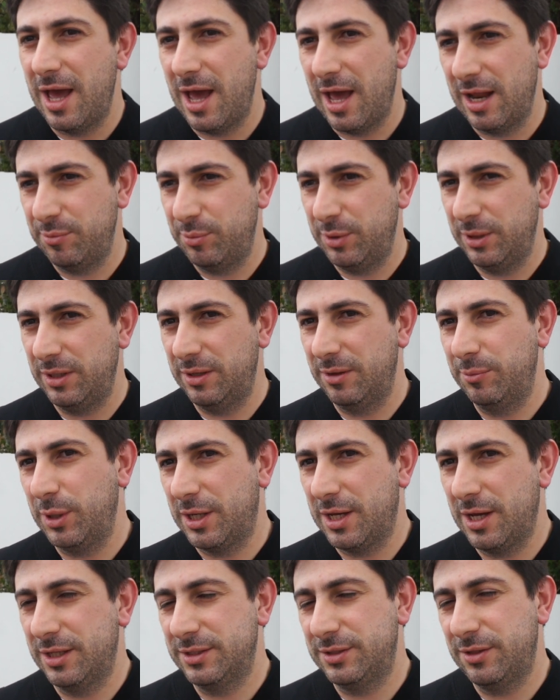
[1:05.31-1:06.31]
and
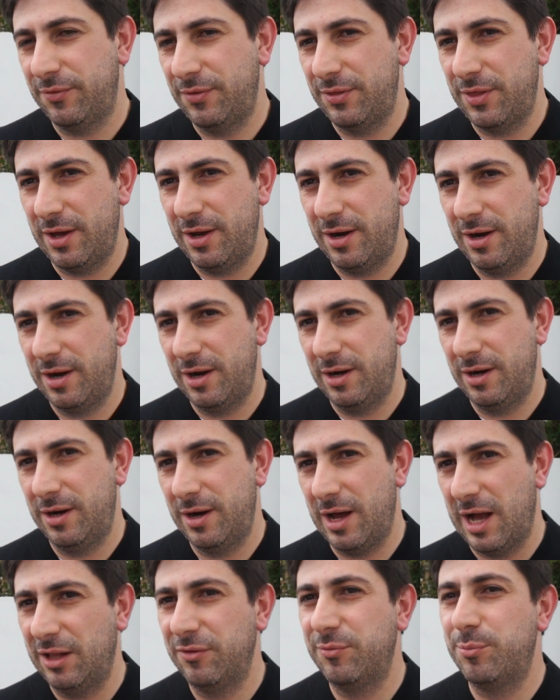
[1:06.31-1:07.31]
because of
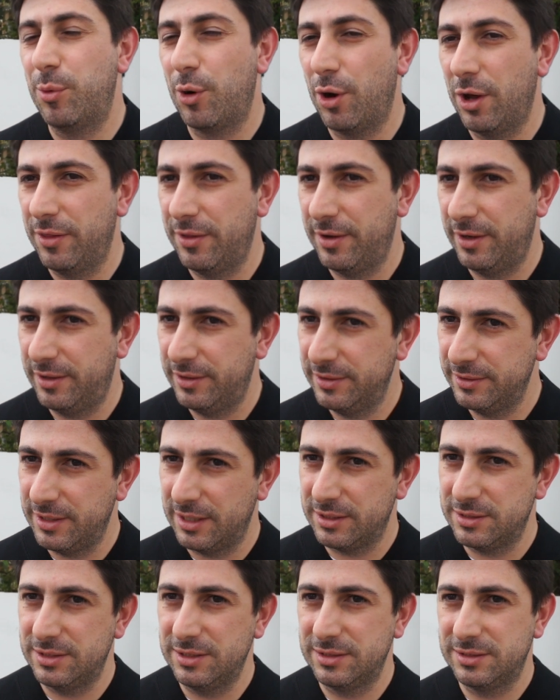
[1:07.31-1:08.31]
her half-brother
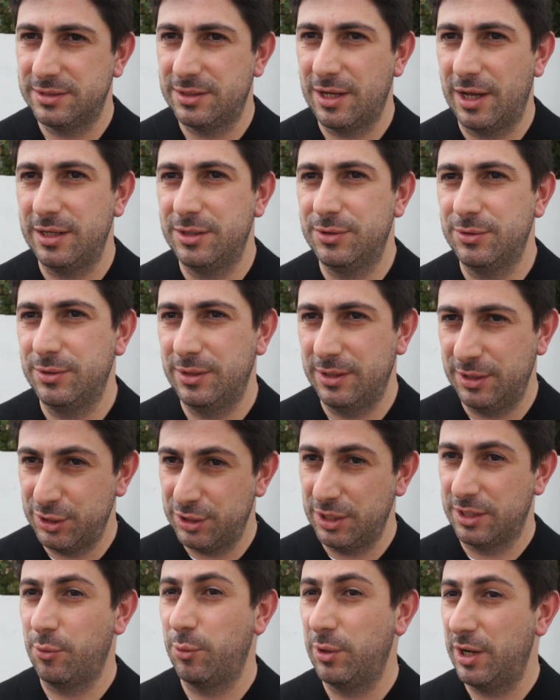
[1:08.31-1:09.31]
that she's trying to
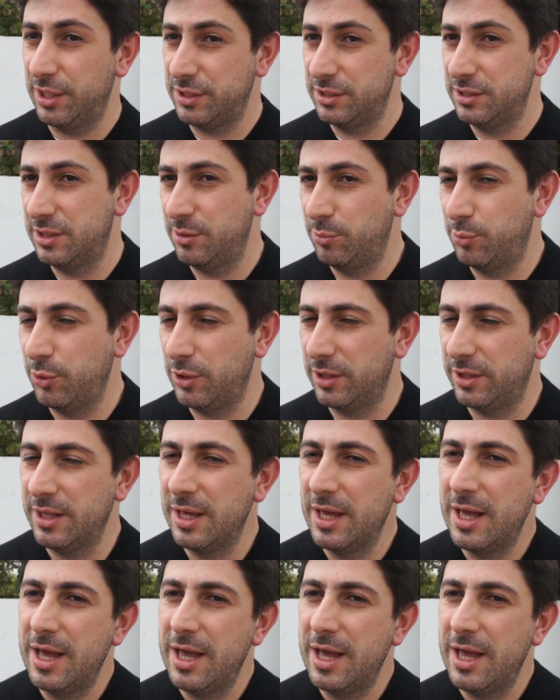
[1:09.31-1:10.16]
initiate a relationship with,